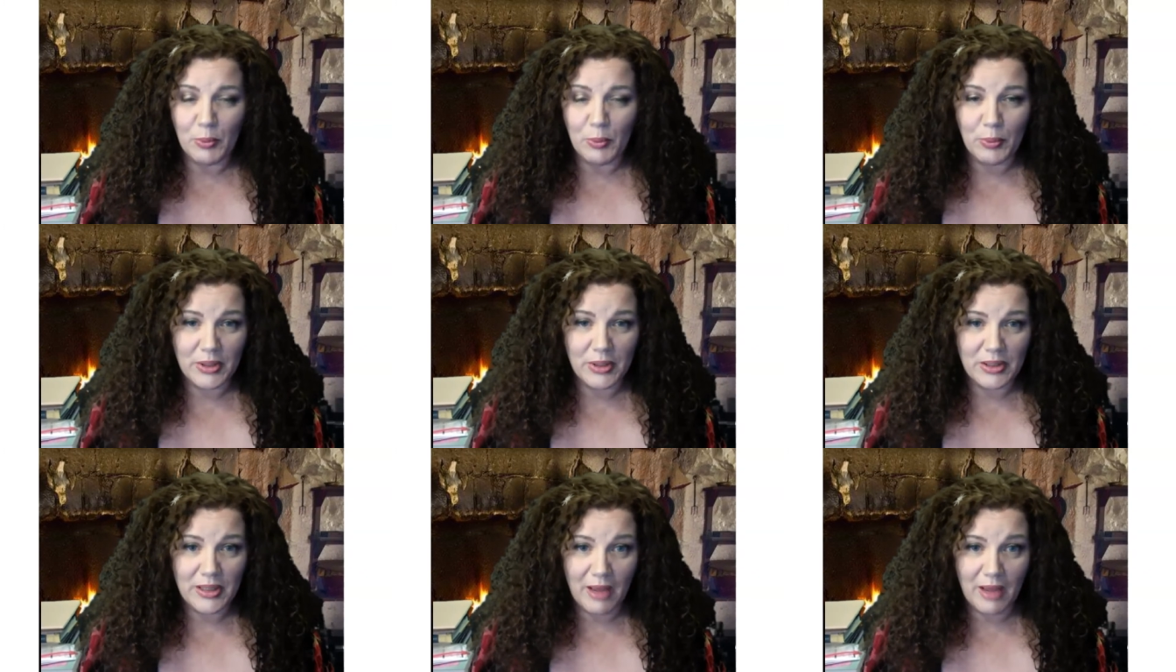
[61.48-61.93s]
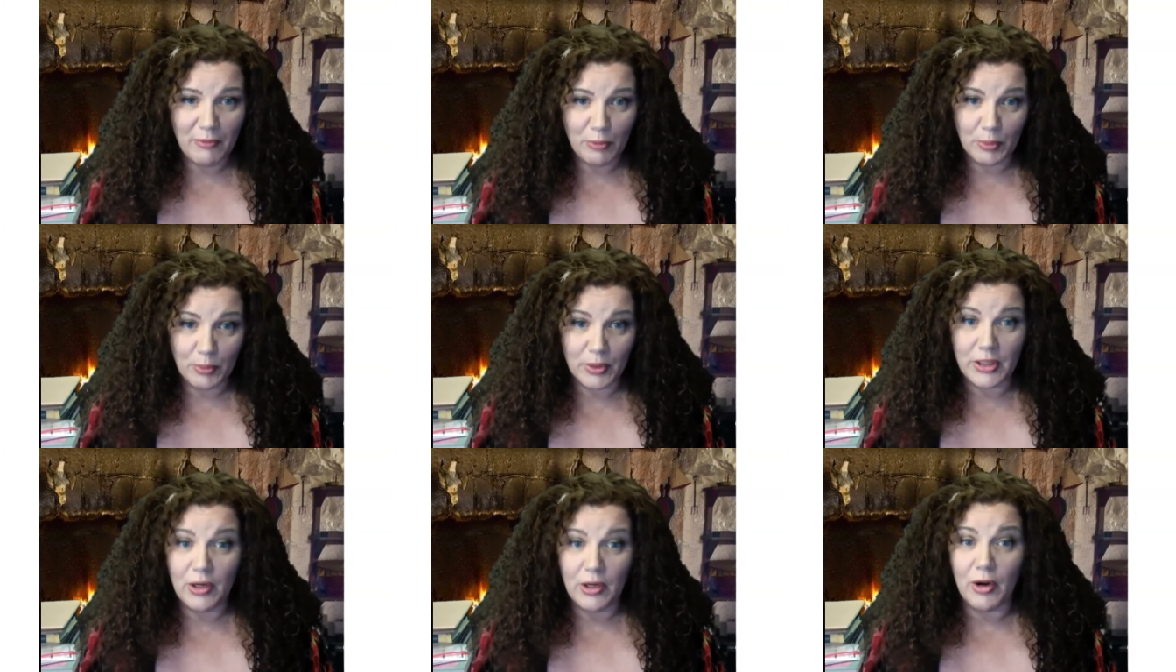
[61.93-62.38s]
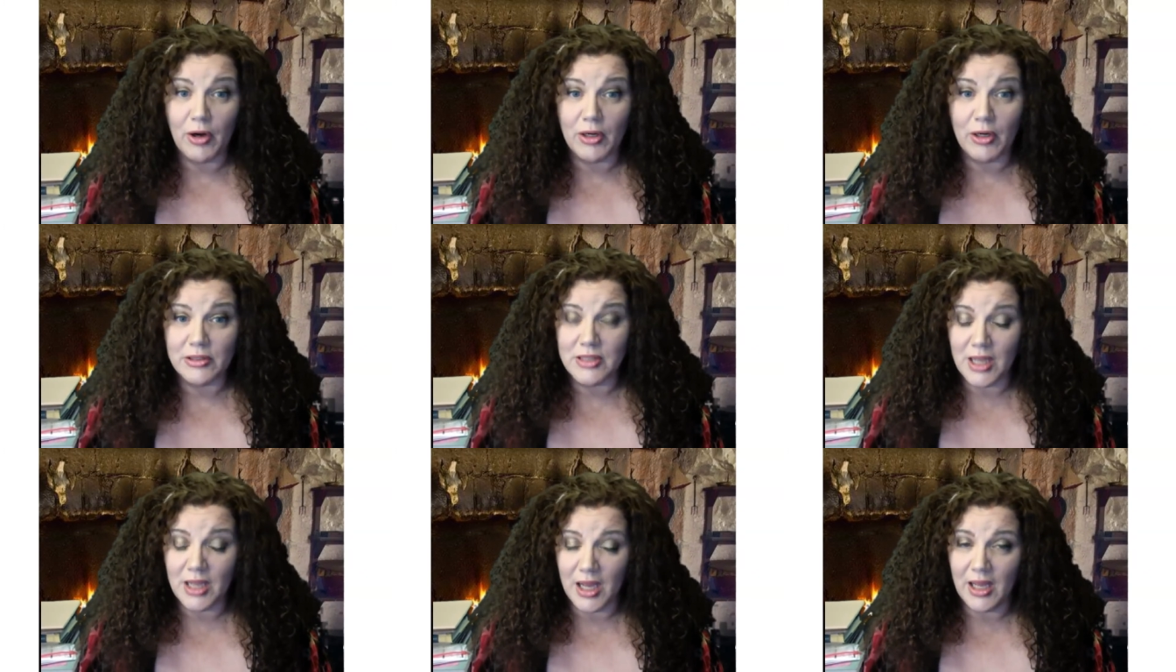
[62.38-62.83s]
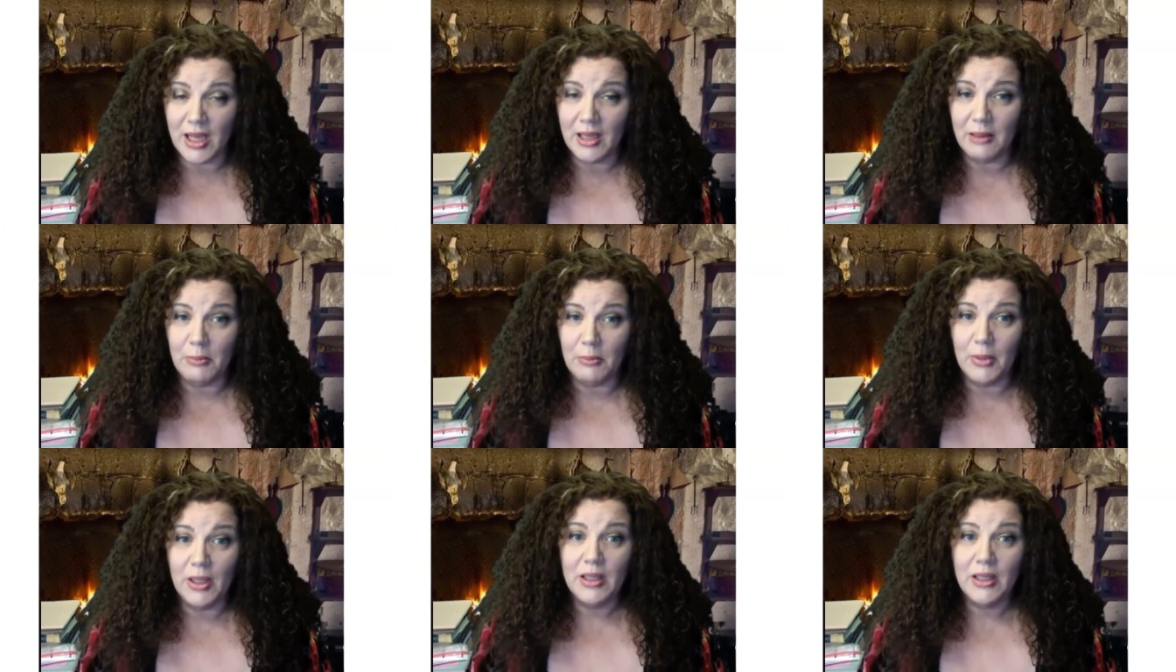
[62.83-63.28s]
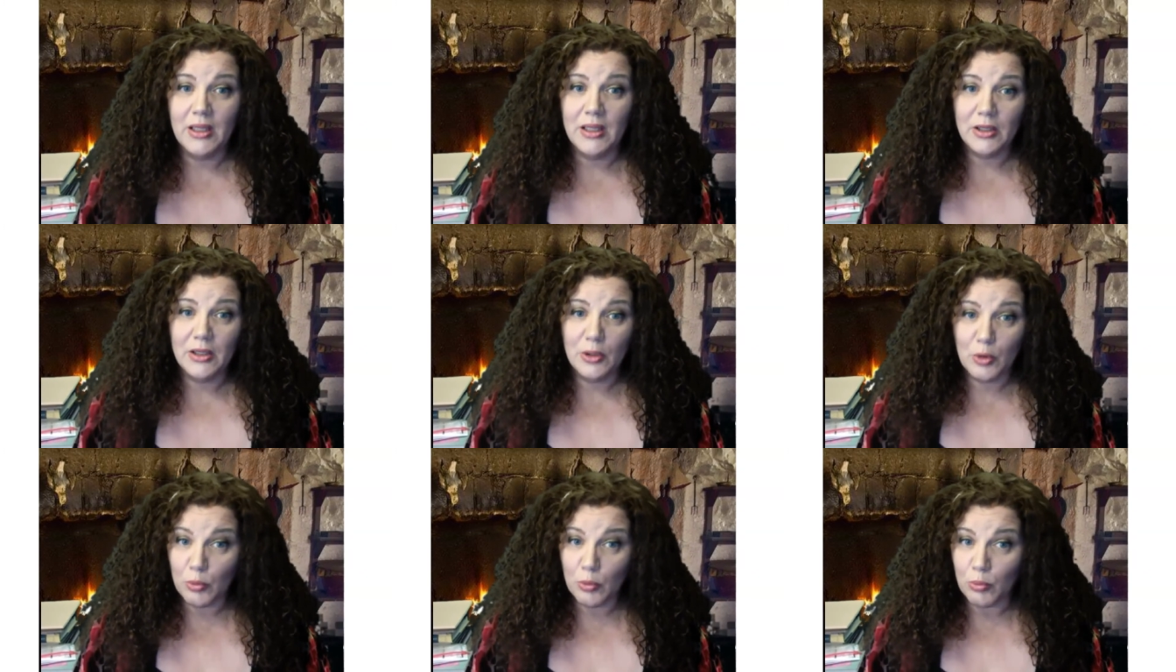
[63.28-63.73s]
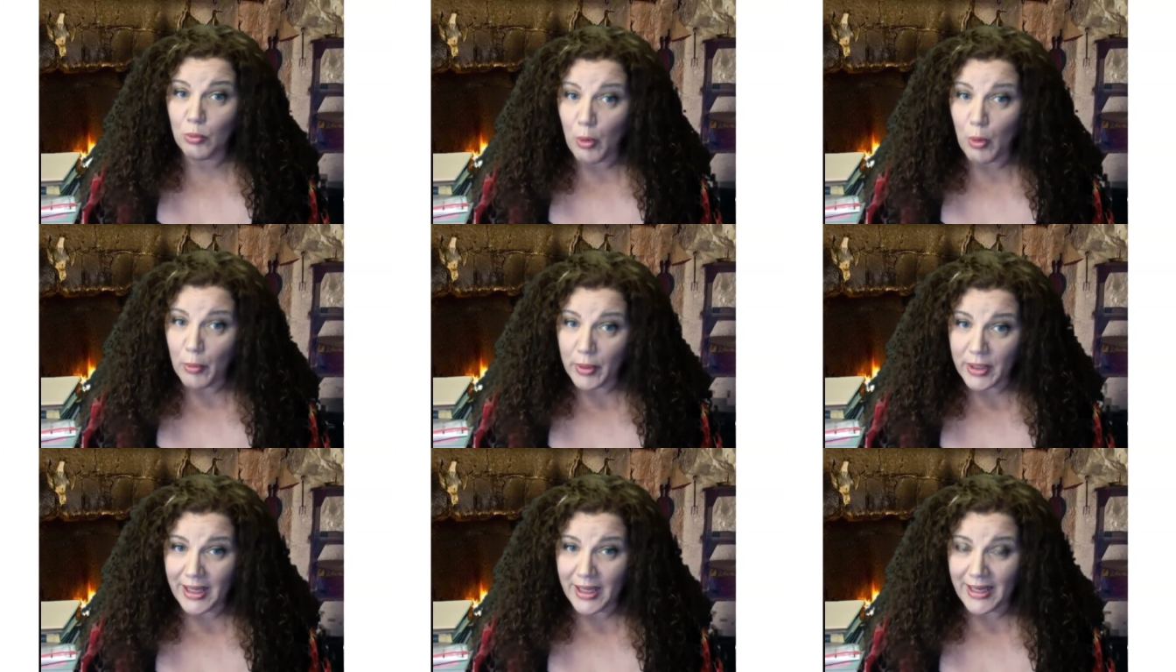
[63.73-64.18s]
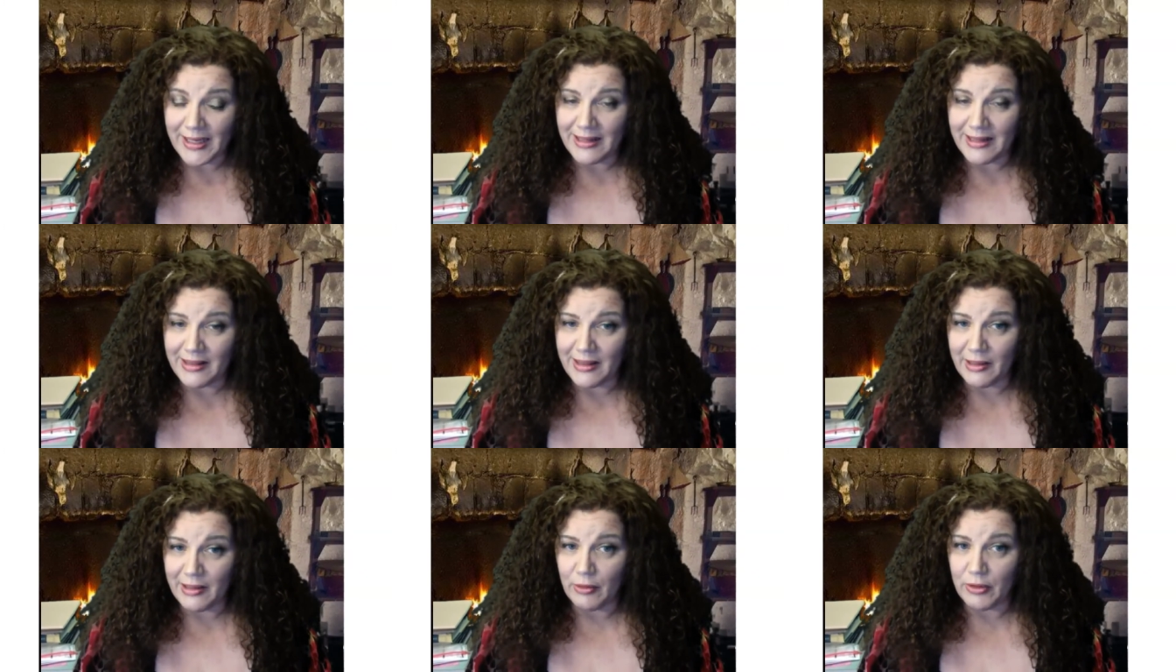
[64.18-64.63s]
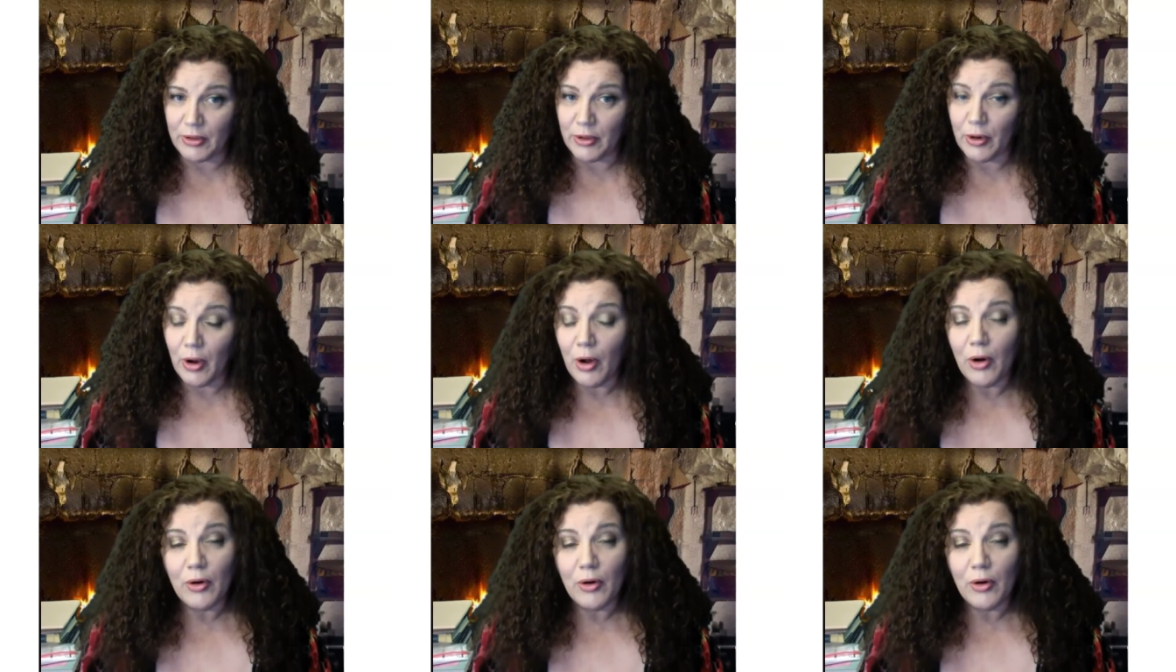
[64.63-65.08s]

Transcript: would have a really hard time growing anything on their own,